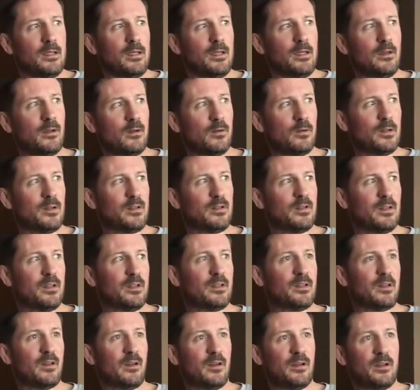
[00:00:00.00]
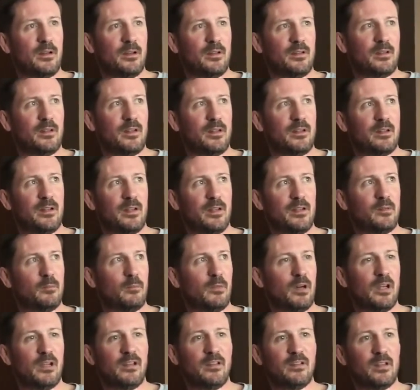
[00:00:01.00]
You know, it's odd, is it? His
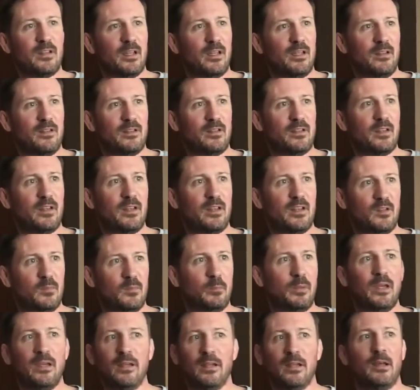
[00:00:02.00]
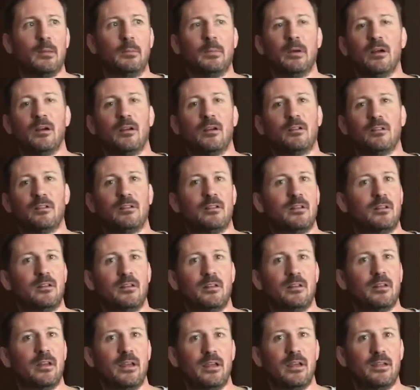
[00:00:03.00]
mindset, he's been that person since
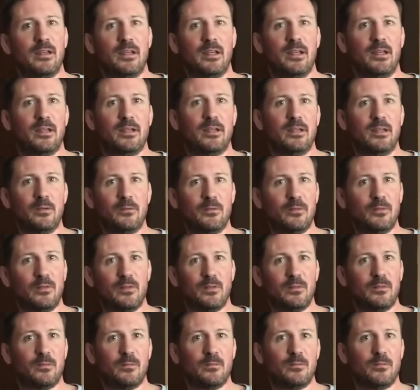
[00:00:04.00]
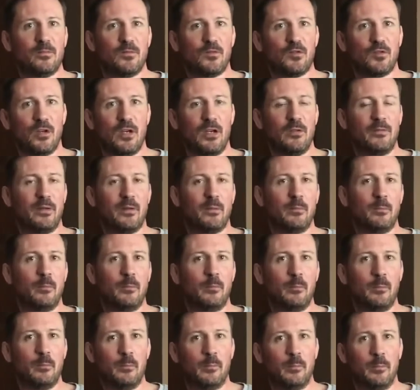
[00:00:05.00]
he's 18. He was driving a
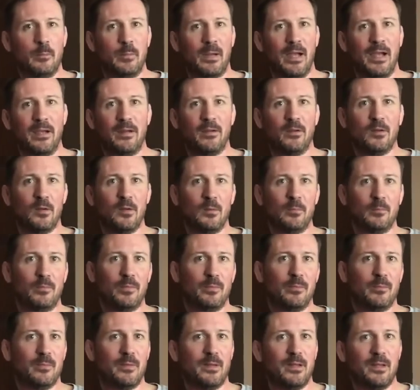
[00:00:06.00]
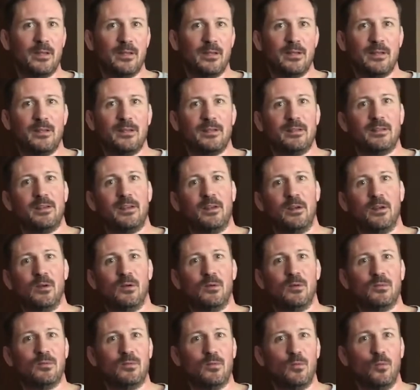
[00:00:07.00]
banged up,
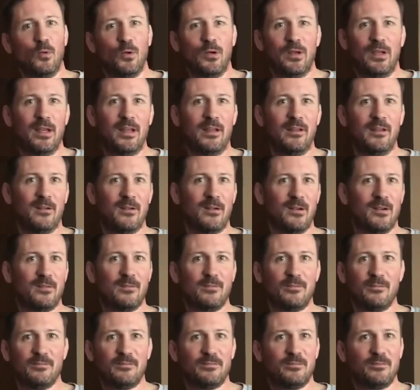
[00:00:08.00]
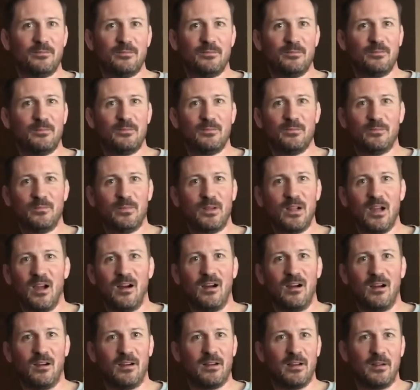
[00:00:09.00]
1 liter
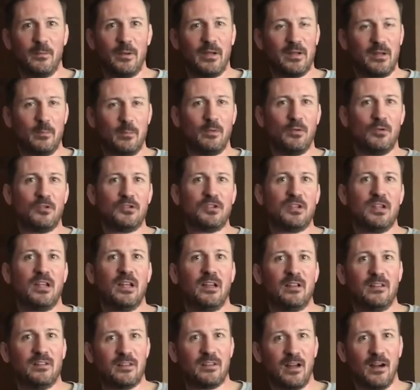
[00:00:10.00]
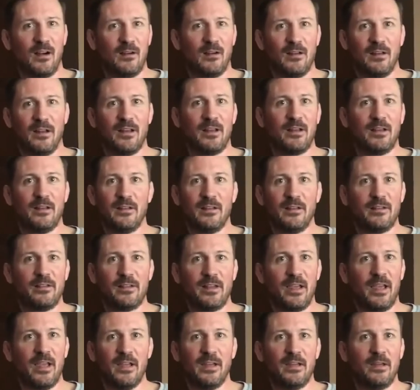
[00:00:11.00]
car that we had to push to get started, and in
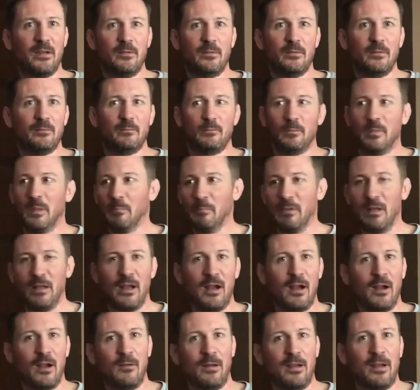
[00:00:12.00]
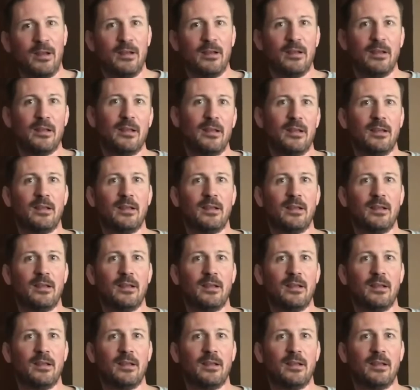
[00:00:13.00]
his head he'd be blaring